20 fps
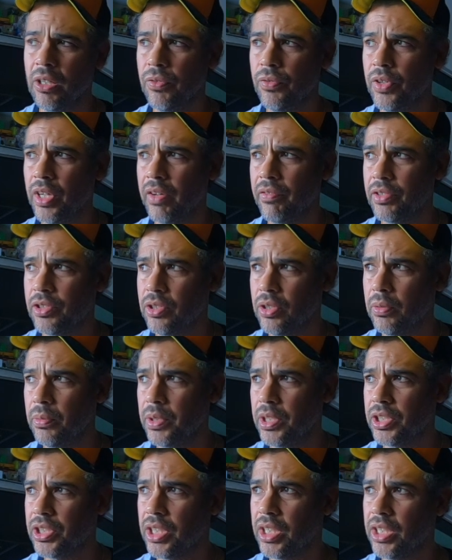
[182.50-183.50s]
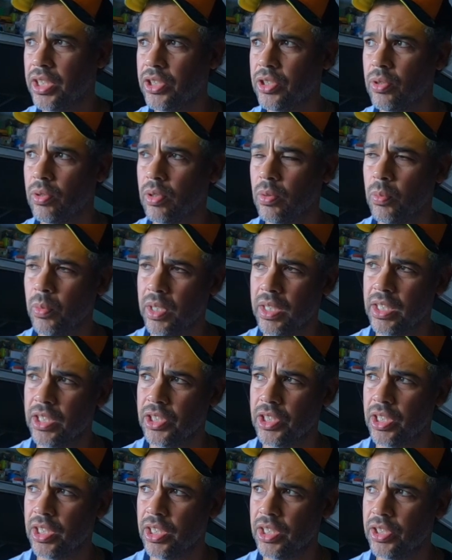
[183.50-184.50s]
if you have a two-inch hitch or a
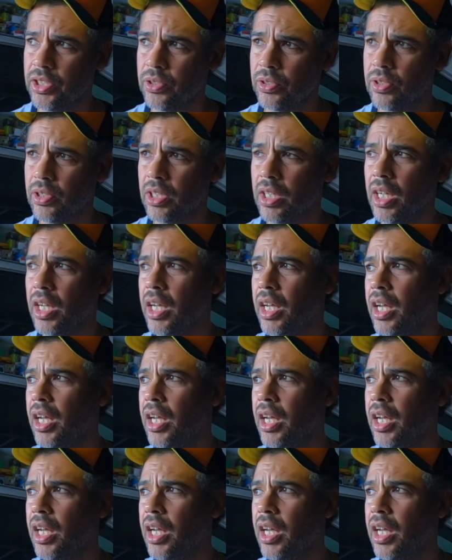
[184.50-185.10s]
one-inch hitch, or